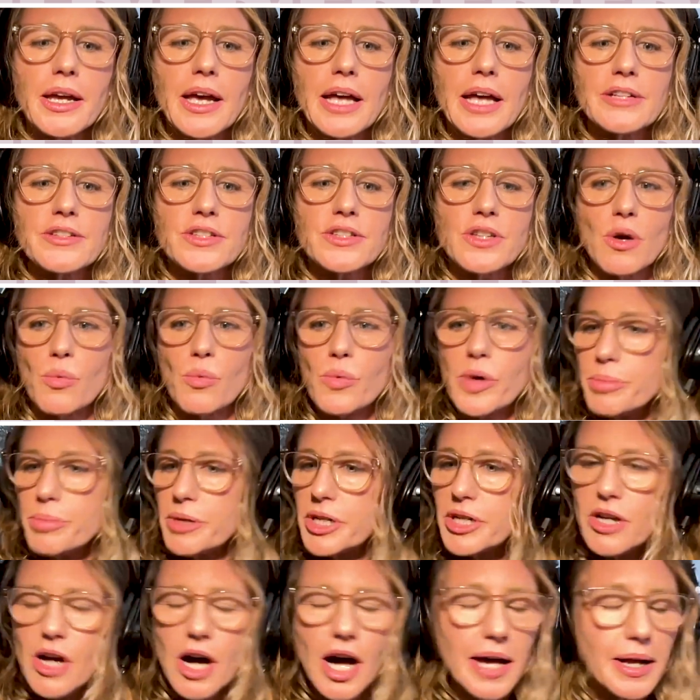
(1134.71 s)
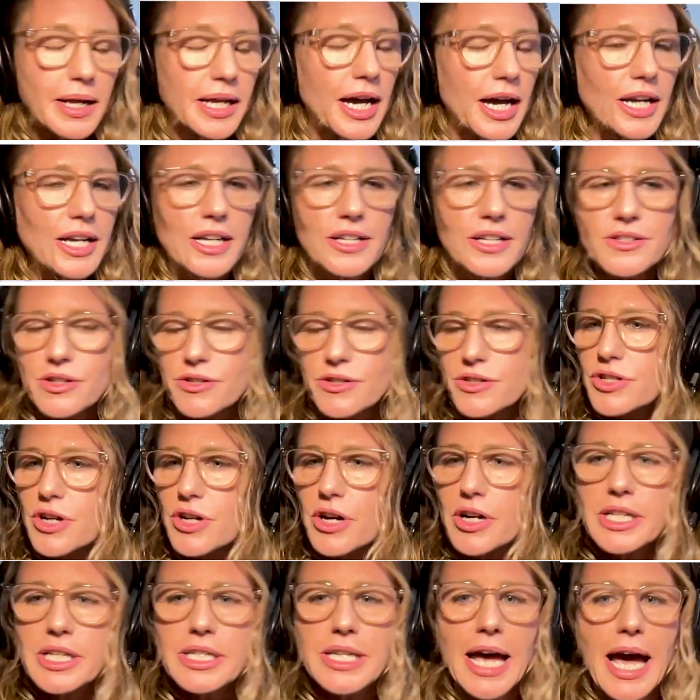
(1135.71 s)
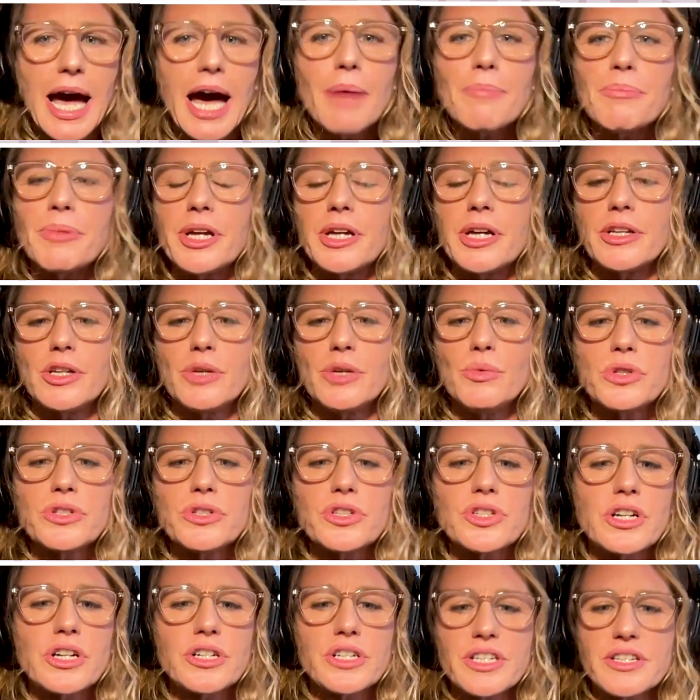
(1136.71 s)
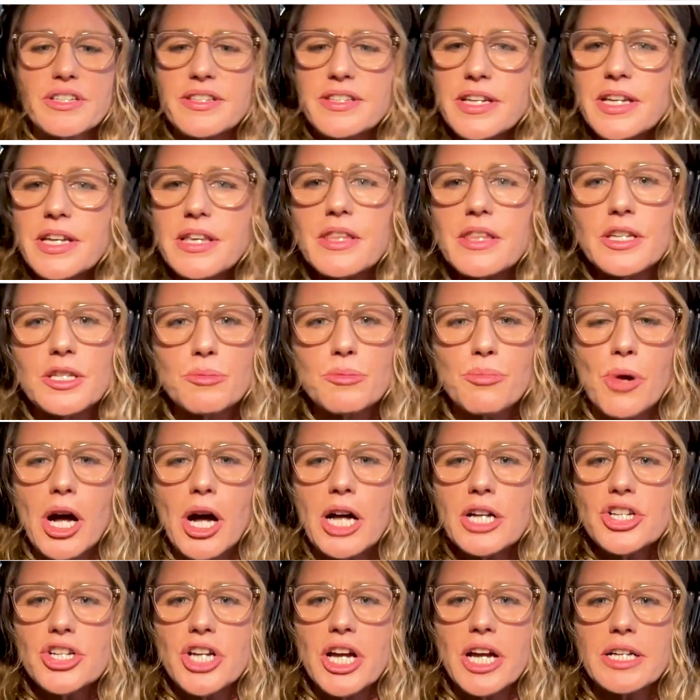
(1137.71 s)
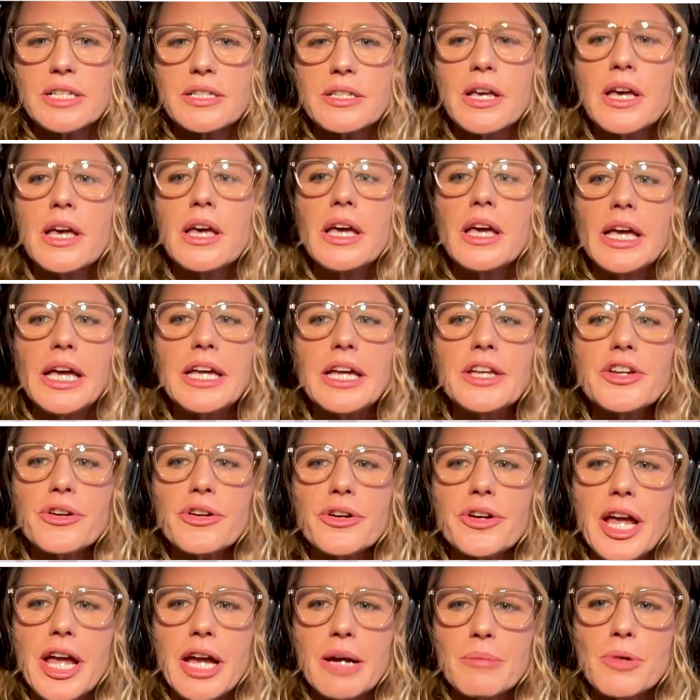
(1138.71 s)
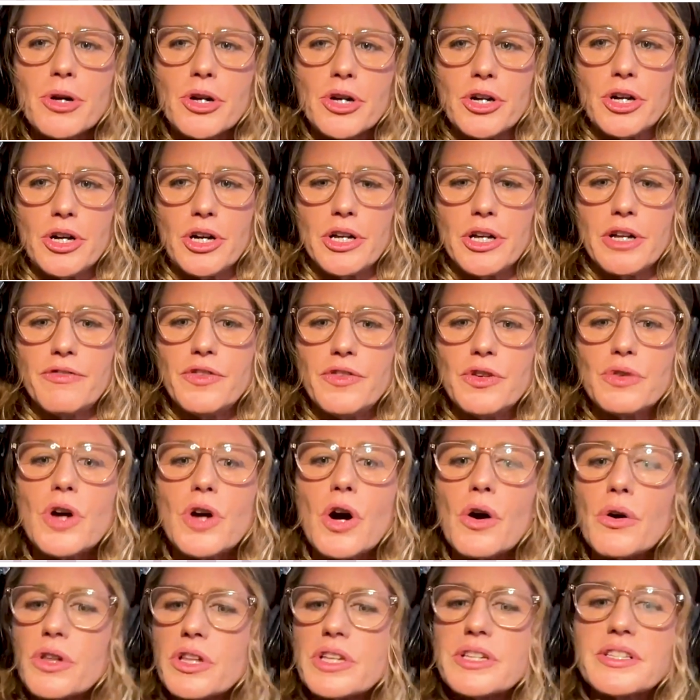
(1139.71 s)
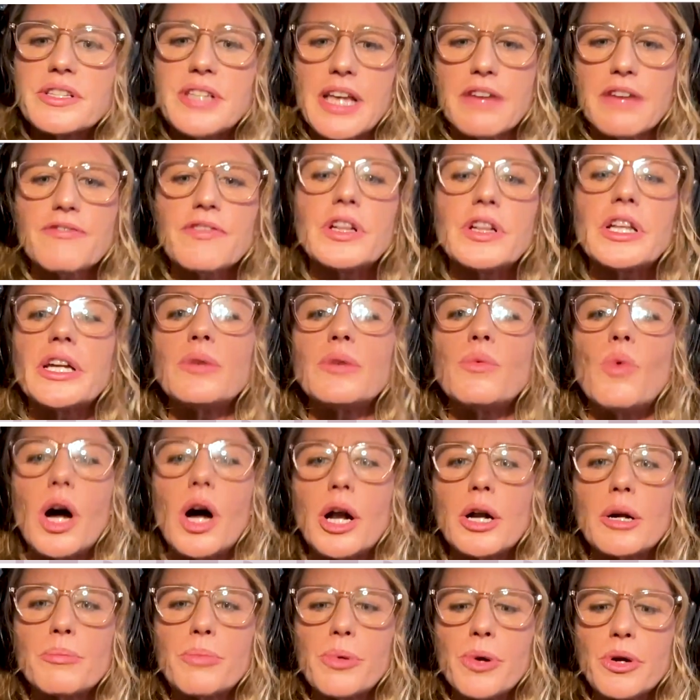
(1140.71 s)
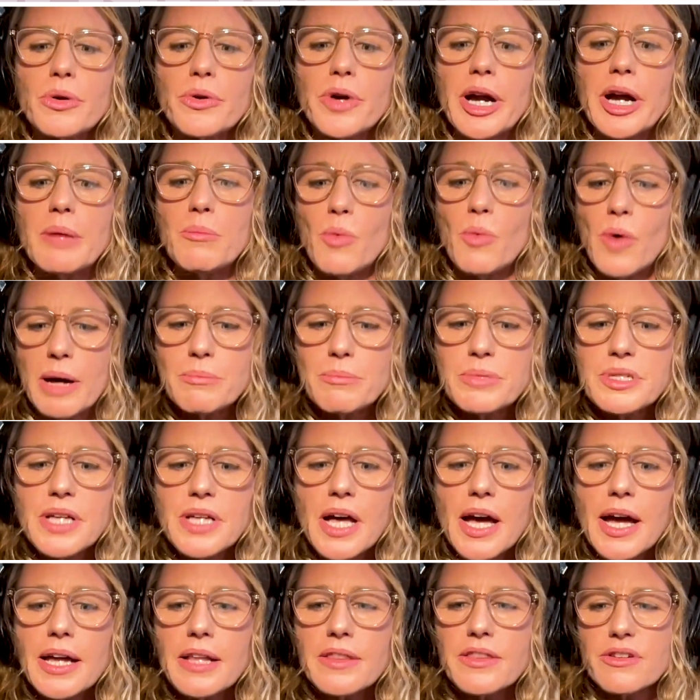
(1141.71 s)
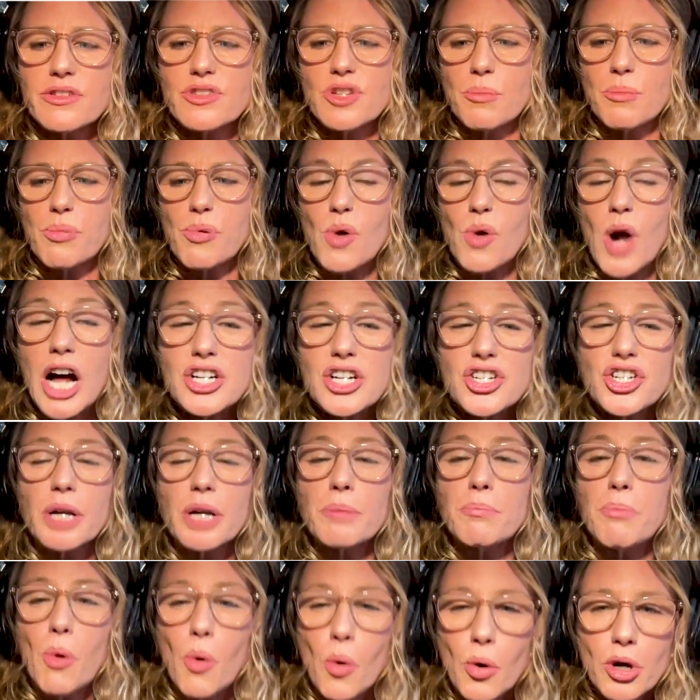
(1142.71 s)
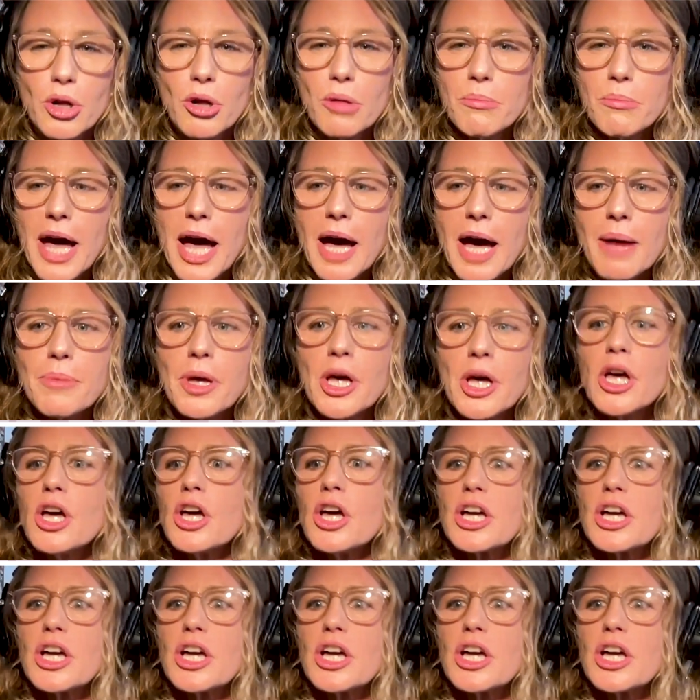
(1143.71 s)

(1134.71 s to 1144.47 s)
And so ribbon cuttings are starting to happen. You will start to see these projects in your neighborhood. If you go to the Safe Clean Water program website, there's a project portal map.